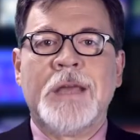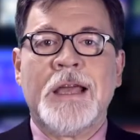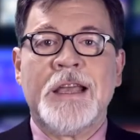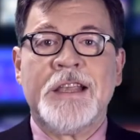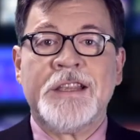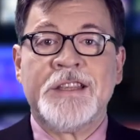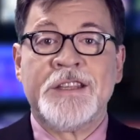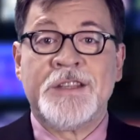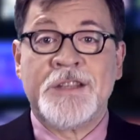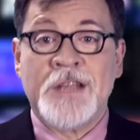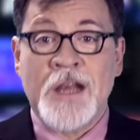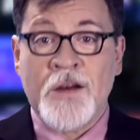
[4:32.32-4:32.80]

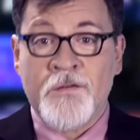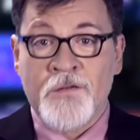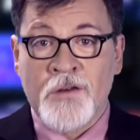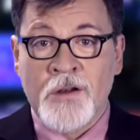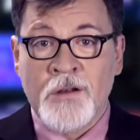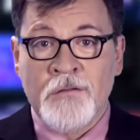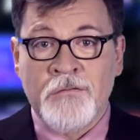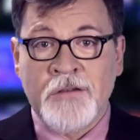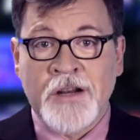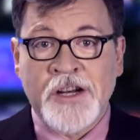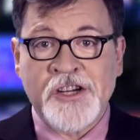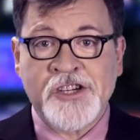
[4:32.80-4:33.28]

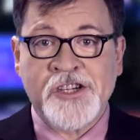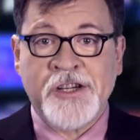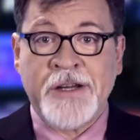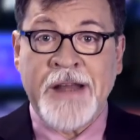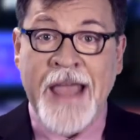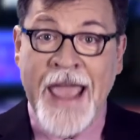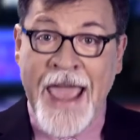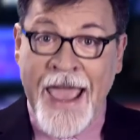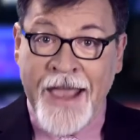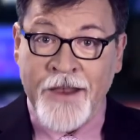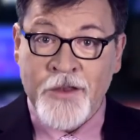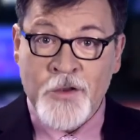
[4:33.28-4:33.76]
Several Russian
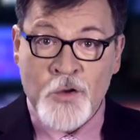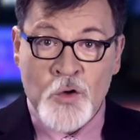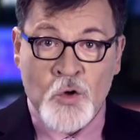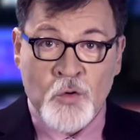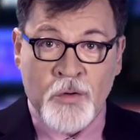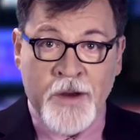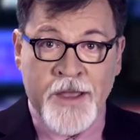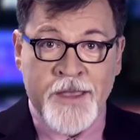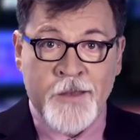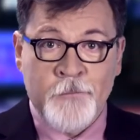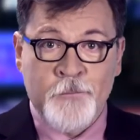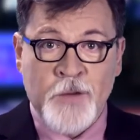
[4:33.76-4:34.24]
and
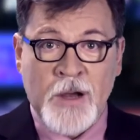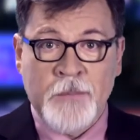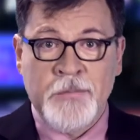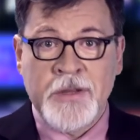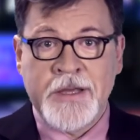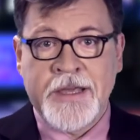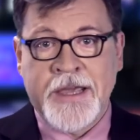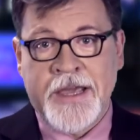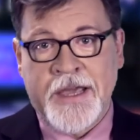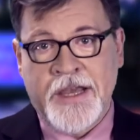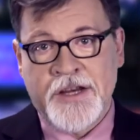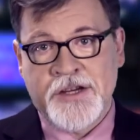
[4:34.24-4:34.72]
Ukrainian
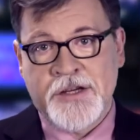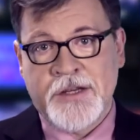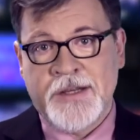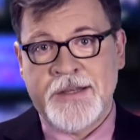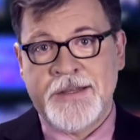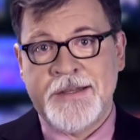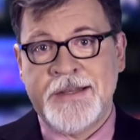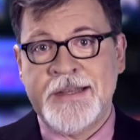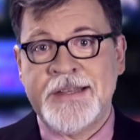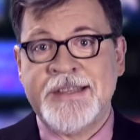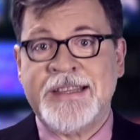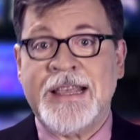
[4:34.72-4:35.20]
publications
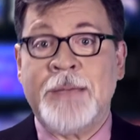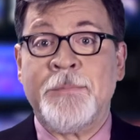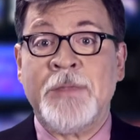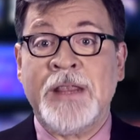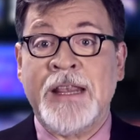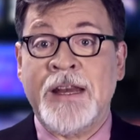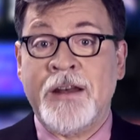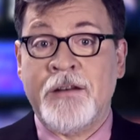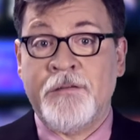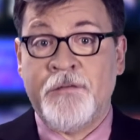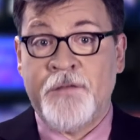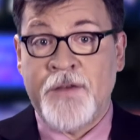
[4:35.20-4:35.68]

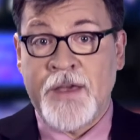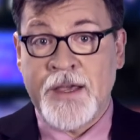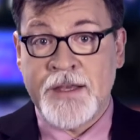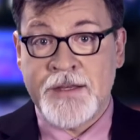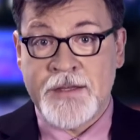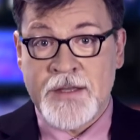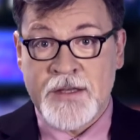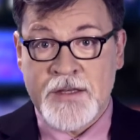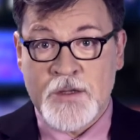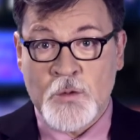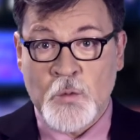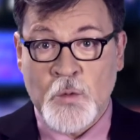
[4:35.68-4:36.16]
disseminated fakes
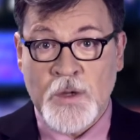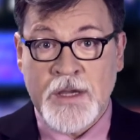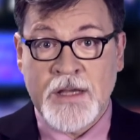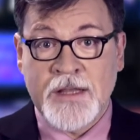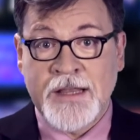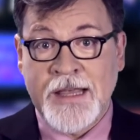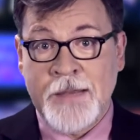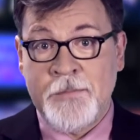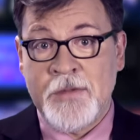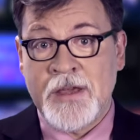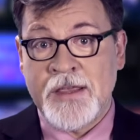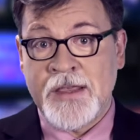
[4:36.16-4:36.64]
this week
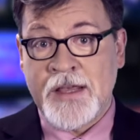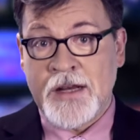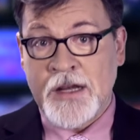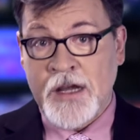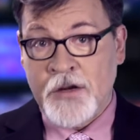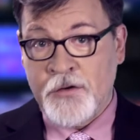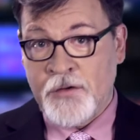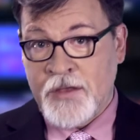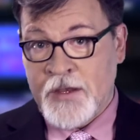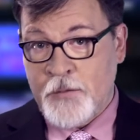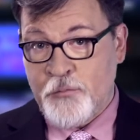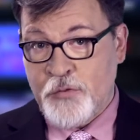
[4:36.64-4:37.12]
claiming that
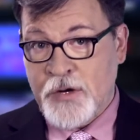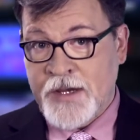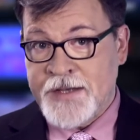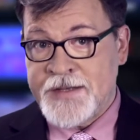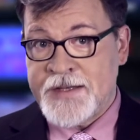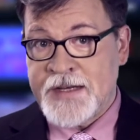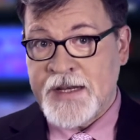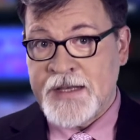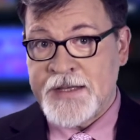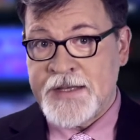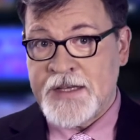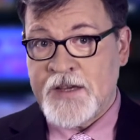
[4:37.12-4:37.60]
under the
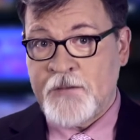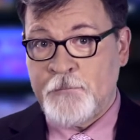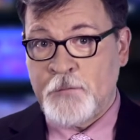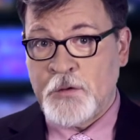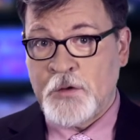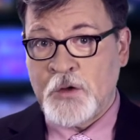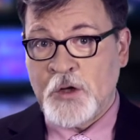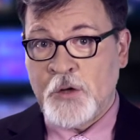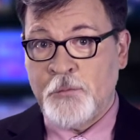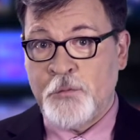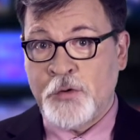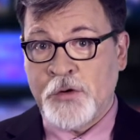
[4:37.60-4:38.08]
presidency of
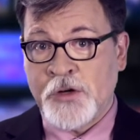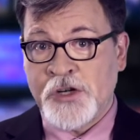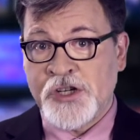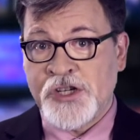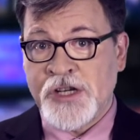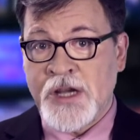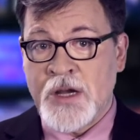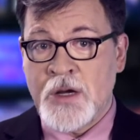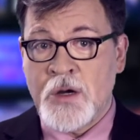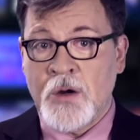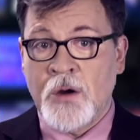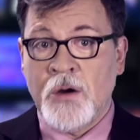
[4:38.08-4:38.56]
Petro
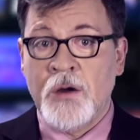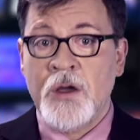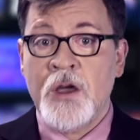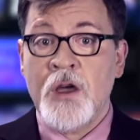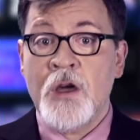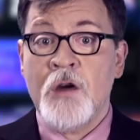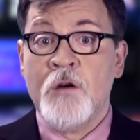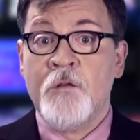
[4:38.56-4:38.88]
Poroshenko,